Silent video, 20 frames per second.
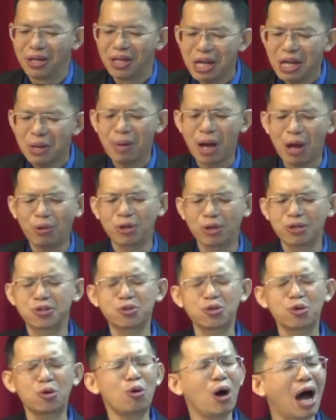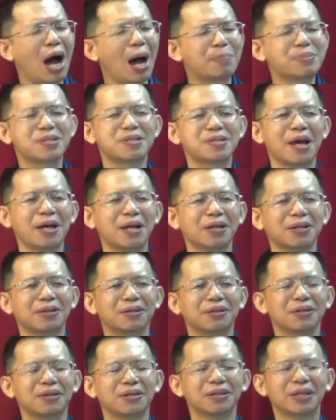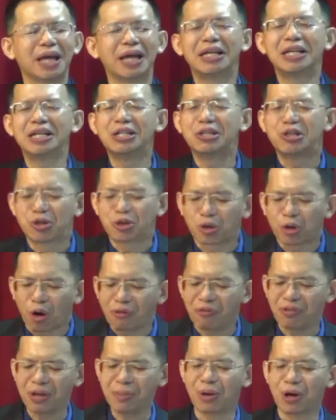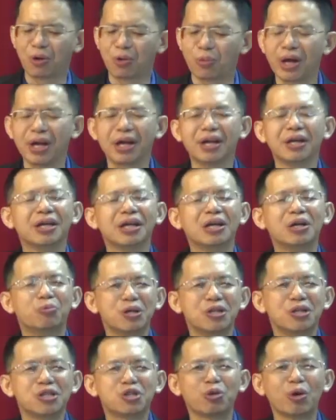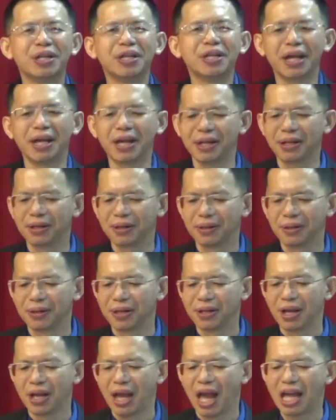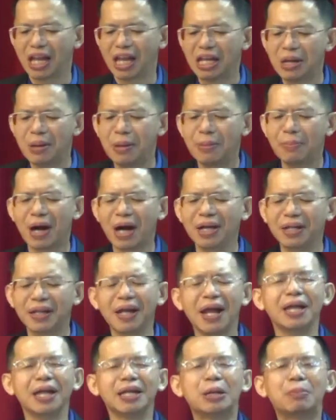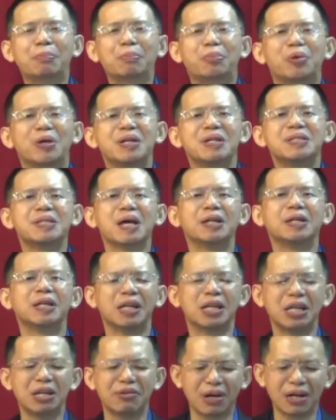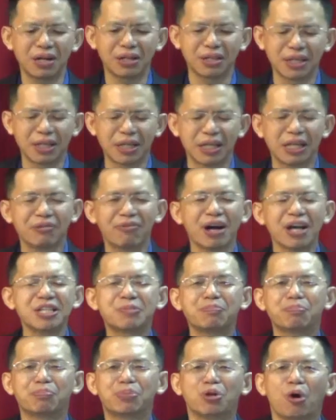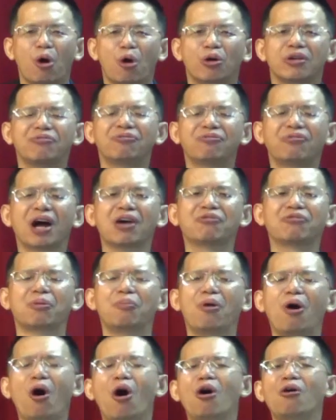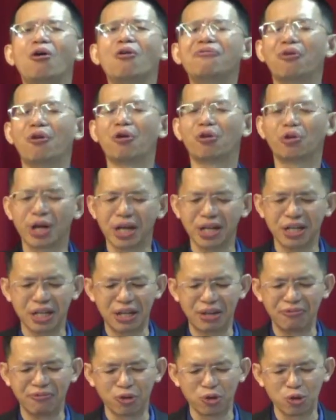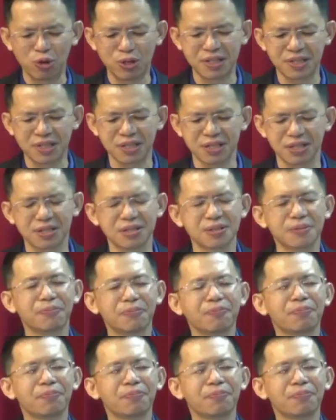Nehemiah was so upset that he drove him away in verse 28. And Nehemiah then had the priests and the Levites purified from all foreign influences.